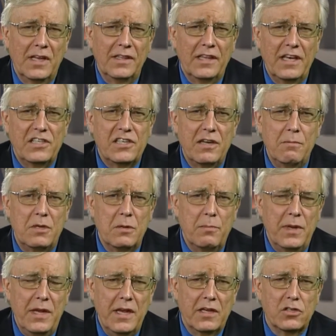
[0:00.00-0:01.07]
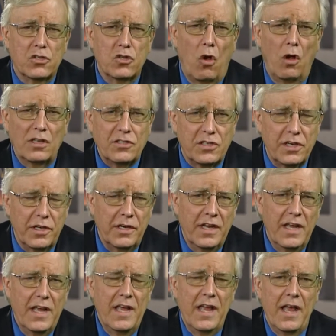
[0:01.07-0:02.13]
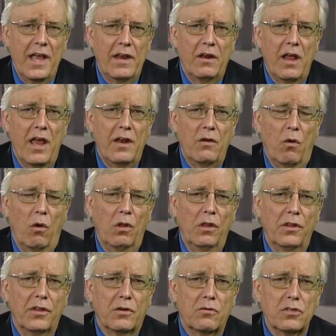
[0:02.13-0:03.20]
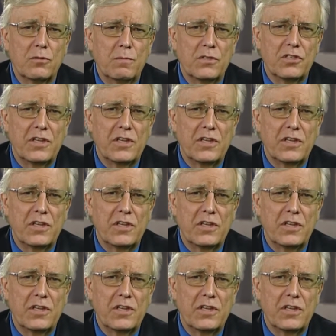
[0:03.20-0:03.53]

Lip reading: they seem to be exhausted, and all of the Christmas